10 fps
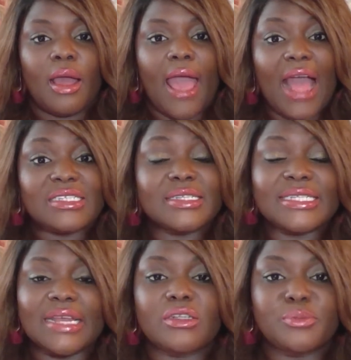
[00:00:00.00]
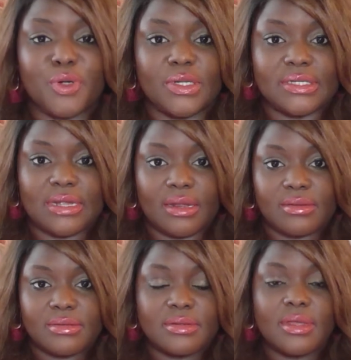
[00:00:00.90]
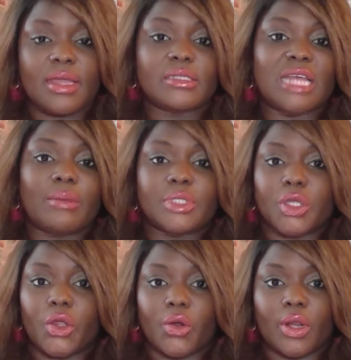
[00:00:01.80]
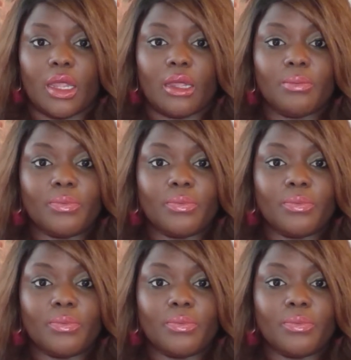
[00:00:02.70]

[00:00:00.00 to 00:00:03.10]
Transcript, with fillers: As a salesperson in cybersecurity,